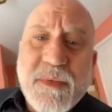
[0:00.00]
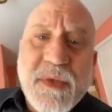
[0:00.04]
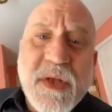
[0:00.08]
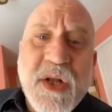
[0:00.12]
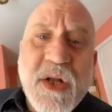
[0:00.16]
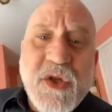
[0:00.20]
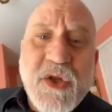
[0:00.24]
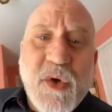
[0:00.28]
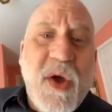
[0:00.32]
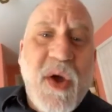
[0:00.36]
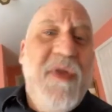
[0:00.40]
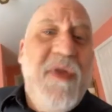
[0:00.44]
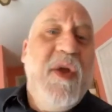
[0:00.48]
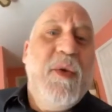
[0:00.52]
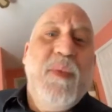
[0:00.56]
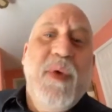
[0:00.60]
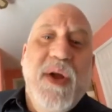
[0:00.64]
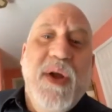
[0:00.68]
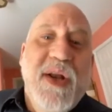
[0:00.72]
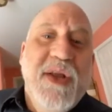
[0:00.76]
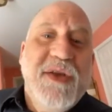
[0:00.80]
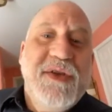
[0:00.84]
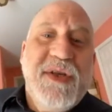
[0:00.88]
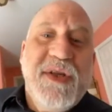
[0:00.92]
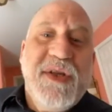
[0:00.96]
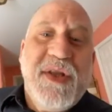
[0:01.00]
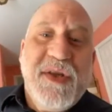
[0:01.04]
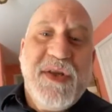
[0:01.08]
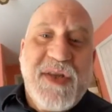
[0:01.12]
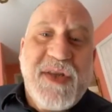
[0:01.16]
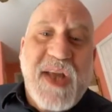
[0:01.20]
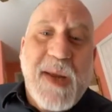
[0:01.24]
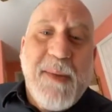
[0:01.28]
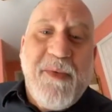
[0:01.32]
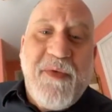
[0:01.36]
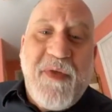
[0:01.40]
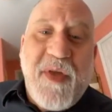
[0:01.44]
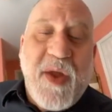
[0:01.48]
And so I think we're going to see the
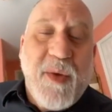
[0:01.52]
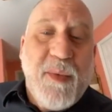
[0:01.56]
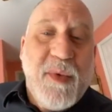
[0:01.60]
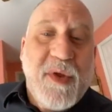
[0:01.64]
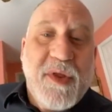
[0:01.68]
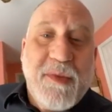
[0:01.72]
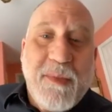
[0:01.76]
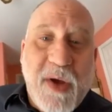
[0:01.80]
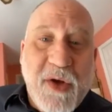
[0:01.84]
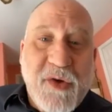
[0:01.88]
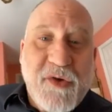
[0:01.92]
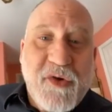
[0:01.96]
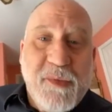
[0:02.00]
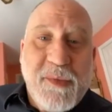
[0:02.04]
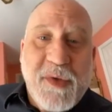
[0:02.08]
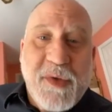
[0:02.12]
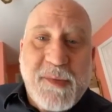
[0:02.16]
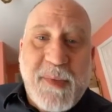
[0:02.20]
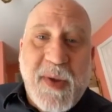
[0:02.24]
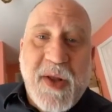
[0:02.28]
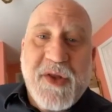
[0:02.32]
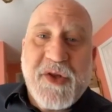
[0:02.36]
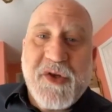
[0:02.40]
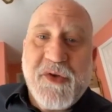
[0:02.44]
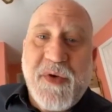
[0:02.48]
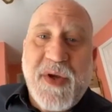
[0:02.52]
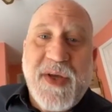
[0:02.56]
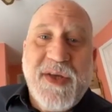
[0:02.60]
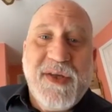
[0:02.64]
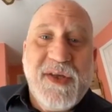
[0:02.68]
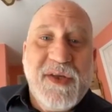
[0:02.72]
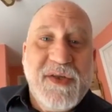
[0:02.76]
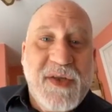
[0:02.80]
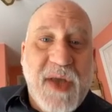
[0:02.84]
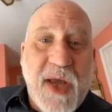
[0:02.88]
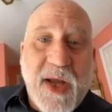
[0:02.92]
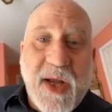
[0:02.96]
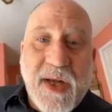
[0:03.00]
same thing with mushroom dispensaries
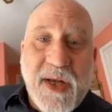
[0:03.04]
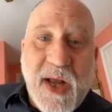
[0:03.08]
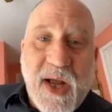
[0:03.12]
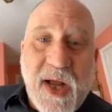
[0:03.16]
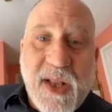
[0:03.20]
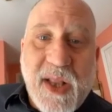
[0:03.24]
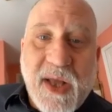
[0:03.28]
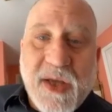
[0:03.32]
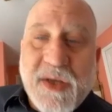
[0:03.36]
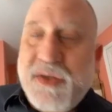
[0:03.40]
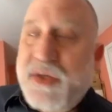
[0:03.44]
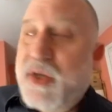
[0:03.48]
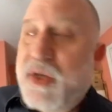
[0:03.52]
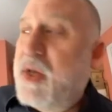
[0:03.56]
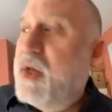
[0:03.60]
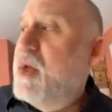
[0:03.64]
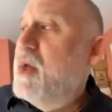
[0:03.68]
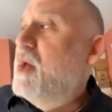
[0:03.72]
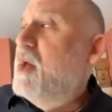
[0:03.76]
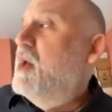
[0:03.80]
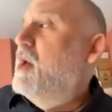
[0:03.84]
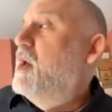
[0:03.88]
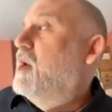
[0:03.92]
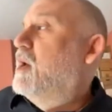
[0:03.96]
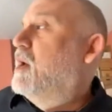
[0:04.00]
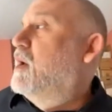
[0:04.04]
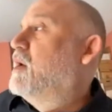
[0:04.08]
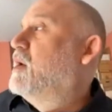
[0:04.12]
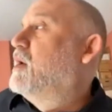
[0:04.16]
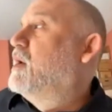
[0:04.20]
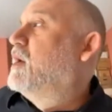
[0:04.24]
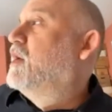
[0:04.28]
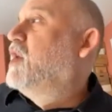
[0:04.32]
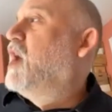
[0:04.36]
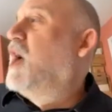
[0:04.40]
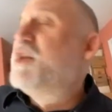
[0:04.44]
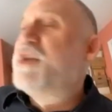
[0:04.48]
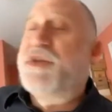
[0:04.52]
and psychedelics,
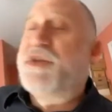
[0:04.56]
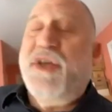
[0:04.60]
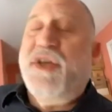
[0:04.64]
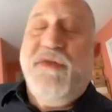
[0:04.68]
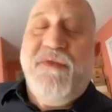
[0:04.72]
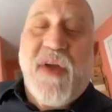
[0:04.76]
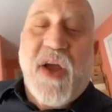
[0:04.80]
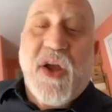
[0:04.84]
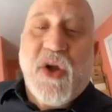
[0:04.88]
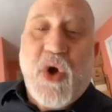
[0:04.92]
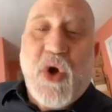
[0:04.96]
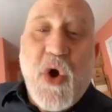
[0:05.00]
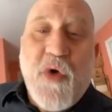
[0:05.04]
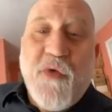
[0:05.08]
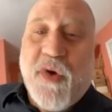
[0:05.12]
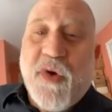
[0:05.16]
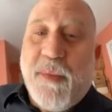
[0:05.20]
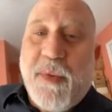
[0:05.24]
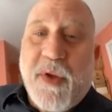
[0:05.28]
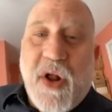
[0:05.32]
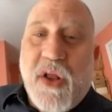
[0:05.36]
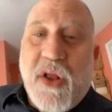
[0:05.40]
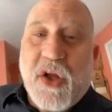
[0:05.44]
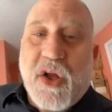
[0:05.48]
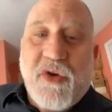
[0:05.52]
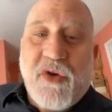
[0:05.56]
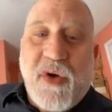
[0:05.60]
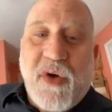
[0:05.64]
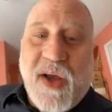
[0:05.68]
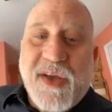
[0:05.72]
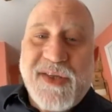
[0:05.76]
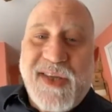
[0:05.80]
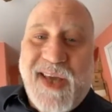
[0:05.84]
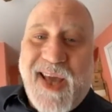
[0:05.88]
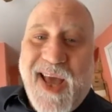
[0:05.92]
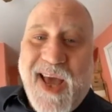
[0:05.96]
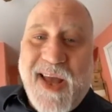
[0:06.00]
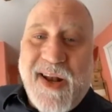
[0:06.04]
not just in Vancouver, but all
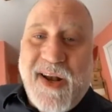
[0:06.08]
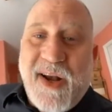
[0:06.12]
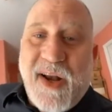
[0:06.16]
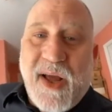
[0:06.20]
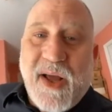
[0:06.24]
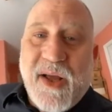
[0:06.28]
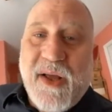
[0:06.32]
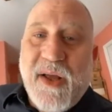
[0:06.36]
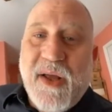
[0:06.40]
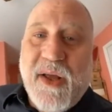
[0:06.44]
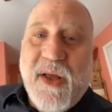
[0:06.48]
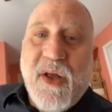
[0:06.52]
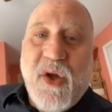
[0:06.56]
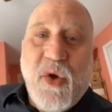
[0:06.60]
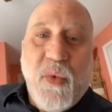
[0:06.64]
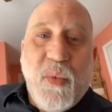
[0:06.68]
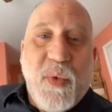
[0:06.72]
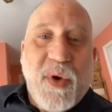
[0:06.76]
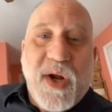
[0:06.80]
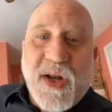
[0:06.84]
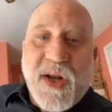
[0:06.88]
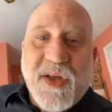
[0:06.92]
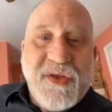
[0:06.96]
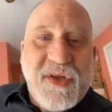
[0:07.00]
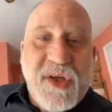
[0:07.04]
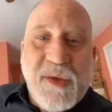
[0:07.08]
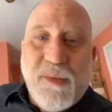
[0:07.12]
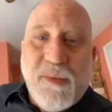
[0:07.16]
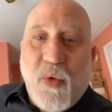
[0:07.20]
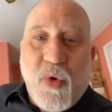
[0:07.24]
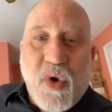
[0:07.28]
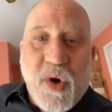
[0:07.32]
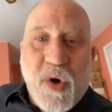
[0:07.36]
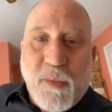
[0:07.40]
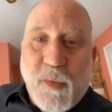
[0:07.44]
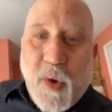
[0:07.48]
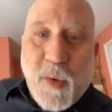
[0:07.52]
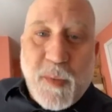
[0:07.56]
across Canada. We're going to see
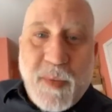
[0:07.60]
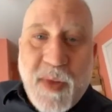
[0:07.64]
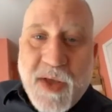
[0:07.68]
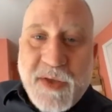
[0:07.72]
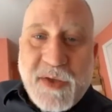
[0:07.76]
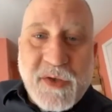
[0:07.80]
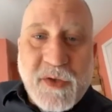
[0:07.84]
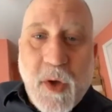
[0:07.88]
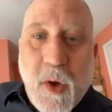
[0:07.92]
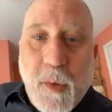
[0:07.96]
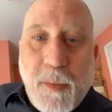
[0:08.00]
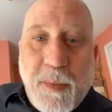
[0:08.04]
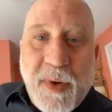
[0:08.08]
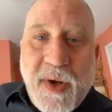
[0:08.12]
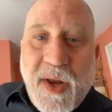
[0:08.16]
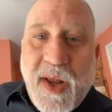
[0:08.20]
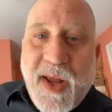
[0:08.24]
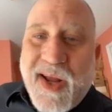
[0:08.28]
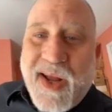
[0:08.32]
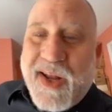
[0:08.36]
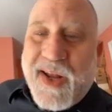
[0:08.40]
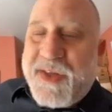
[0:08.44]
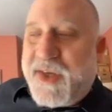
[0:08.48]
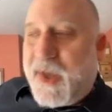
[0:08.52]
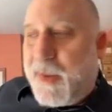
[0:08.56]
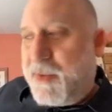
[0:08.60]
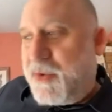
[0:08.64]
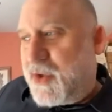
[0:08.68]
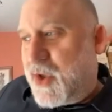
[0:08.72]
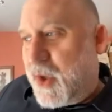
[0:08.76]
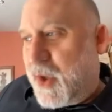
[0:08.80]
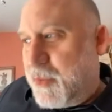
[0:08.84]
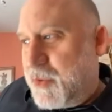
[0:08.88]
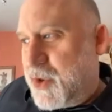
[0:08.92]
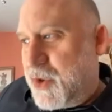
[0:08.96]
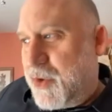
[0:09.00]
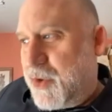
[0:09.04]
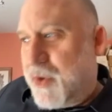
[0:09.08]
more and more places opening, and
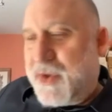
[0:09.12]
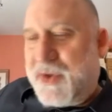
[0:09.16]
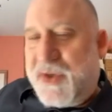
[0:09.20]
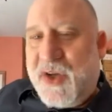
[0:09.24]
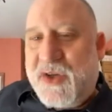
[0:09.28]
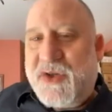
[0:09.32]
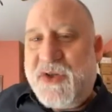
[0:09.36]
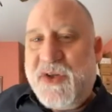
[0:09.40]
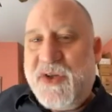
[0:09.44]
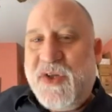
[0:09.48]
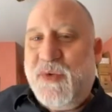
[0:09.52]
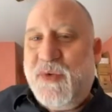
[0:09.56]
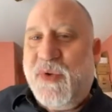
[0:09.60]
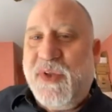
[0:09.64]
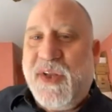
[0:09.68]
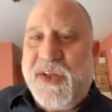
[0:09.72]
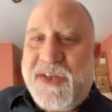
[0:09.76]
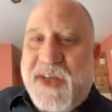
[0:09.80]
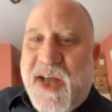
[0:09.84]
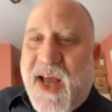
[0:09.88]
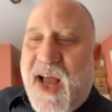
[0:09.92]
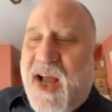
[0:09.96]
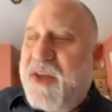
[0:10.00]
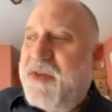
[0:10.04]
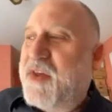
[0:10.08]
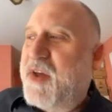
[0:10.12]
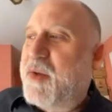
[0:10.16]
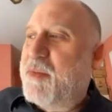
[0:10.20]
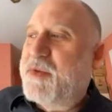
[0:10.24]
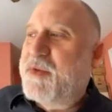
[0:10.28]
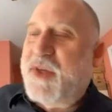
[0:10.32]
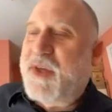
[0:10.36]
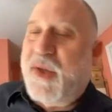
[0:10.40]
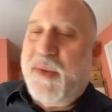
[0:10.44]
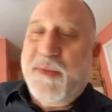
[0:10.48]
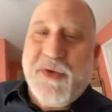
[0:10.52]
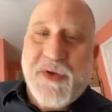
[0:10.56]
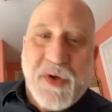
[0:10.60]
some jurisdictions will attack them.
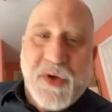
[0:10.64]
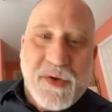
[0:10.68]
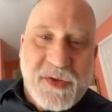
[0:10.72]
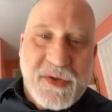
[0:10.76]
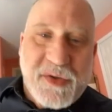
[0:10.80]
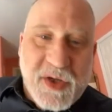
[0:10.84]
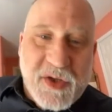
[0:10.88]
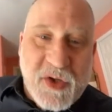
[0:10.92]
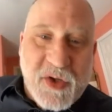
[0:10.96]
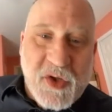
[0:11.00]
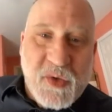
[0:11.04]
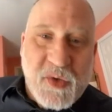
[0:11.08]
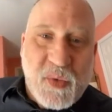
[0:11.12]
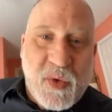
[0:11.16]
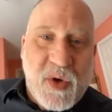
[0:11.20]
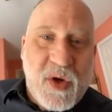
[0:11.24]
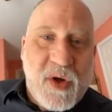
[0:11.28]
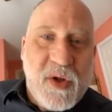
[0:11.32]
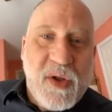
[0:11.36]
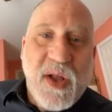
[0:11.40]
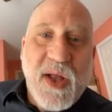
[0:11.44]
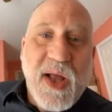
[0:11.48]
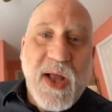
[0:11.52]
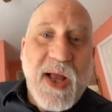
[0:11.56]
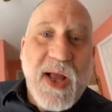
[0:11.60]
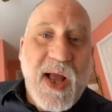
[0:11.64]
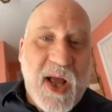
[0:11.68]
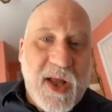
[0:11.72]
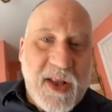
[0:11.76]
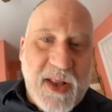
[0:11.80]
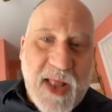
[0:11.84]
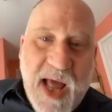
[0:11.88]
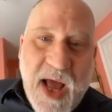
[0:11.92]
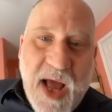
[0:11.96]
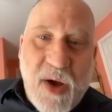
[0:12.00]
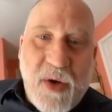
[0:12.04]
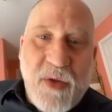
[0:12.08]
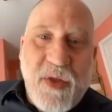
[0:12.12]
Some jurisdictions will
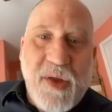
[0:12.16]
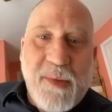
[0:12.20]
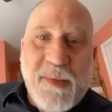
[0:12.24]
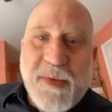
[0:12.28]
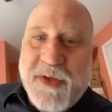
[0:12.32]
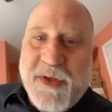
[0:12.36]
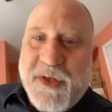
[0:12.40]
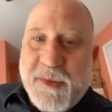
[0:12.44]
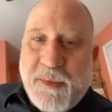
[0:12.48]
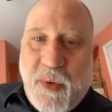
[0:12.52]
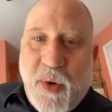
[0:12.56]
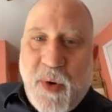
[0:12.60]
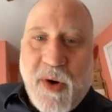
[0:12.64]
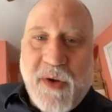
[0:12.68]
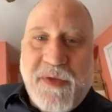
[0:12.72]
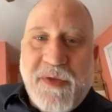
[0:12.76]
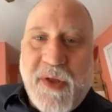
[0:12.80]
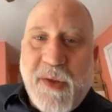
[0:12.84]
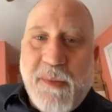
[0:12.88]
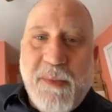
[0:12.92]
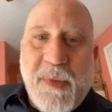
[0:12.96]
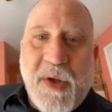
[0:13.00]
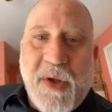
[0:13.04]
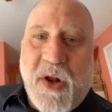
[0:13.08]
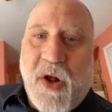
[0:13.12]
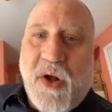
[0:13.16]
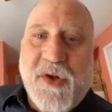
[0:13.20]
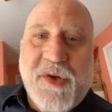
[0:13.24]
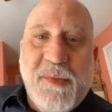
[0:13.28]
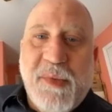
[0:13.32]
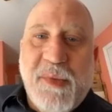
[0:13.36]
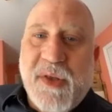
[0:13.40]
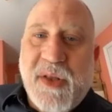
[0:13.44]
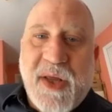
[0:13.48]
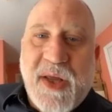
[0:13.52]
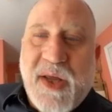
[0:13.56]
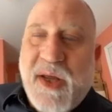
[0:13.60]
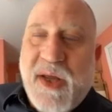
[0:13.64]
allow them and support them, but
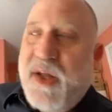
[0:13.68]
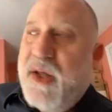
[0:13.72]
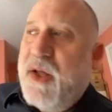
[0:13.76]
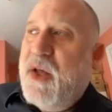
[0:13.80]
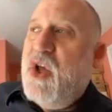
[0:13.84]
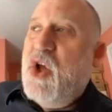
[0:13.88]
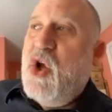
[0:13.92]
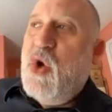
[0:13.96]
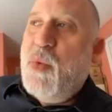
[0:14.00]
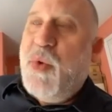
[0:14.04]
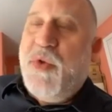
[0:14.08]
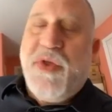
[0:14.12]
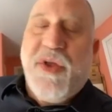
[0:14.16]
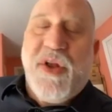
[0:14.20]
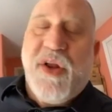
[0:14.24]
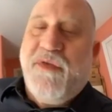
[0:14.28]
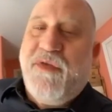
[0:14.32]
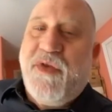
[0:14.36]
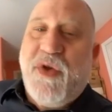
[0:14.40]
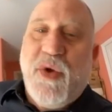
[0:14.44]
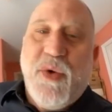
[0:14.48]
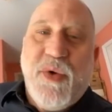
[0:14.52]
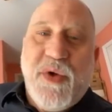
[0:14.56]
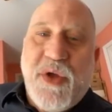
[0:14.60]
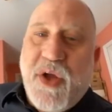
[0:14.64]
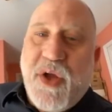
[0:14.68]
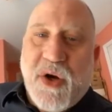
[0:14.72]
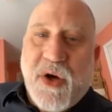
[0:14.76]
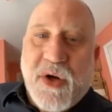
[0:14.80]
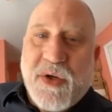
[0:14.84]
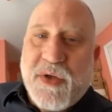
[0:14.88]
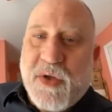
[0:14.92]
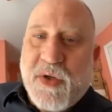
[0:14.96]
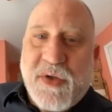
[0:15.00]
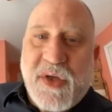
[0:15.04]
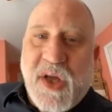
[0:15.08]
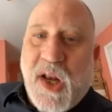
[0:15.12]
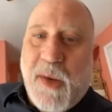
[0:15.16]
ultimately, within a few years,
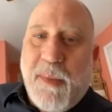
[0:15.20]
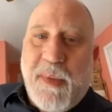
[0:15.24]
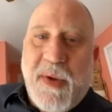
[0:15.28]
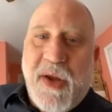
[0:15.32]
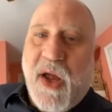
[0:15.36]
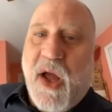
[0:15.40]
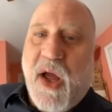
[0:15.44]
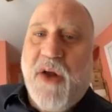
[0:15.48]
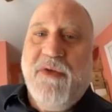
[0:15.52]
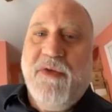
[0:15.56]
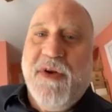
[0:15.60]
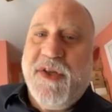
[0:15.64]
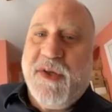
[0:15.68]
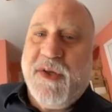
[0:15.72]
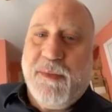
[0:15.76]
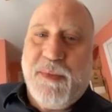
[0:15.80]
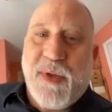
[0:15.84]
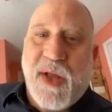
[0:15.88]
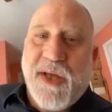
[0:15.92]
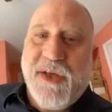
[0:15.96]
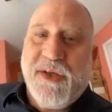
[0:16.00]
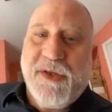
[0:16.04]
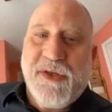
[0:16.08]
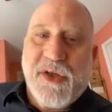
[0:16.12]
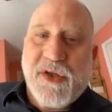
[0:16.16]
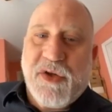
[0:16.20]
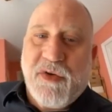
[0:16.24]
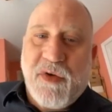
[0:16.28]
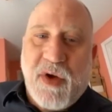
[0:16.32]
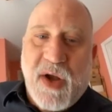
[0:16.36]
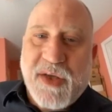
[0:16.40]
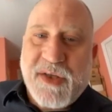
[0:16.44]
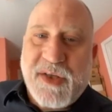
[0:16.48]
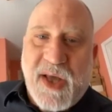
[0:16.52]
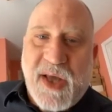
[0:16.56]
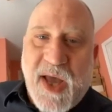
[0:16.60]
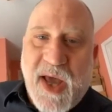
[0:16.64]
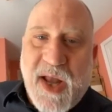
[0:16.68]
there's going to be hundreds of places
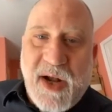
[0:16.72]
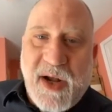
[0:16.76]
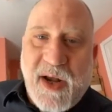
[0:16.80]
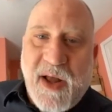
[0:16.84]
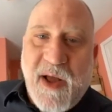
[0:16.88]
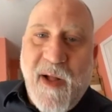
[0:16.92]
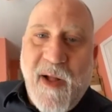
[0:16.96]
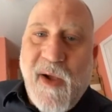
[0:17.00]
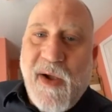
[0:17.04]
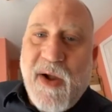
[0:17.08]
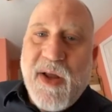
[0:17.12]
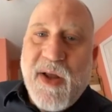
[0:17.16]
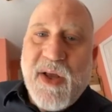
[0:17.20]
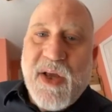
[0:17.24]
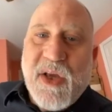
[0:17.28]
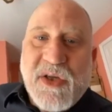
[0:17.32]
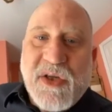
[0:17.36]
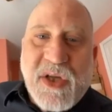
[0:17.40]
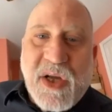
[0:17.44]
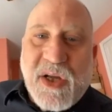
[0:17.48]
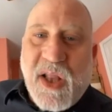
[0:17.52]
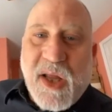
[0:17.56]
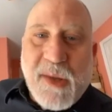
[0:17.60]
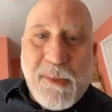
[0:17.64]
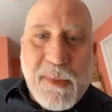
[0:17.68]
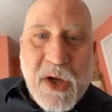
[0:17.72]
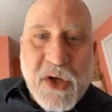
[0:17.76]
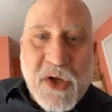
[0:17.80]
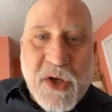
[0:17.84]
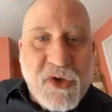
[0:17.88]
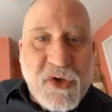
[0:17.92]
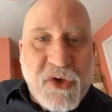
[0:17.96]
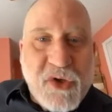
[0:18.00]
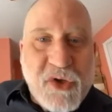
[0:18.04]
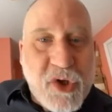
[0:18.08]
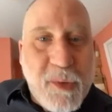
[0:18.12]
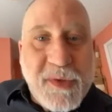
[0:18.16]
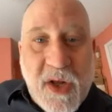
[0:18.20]
across Canada selling
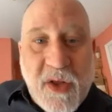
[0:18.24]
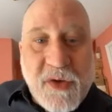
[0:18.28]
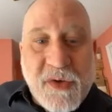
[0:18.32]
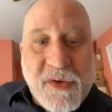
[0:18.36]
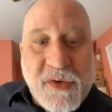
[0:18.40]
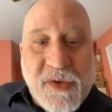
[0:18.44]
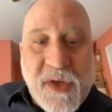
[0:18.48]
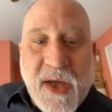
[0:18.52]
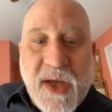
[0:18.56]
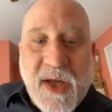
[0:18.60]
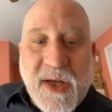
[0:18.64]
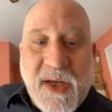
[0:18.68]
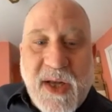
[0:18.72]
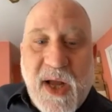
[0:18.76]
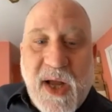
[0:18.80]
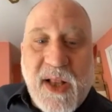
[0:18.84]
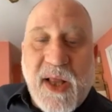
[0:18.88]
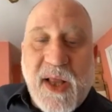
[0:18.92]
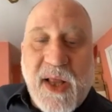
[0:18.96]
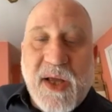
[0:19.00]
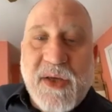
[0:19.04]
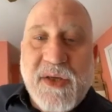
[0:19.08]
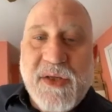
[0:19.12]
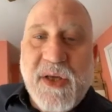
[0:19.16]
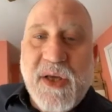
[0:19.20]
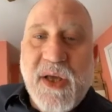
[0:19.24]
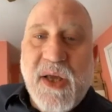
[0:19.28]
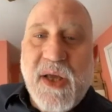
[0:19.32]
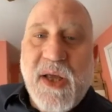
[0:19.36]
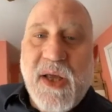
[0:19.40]
mushrooms and other psychedelics.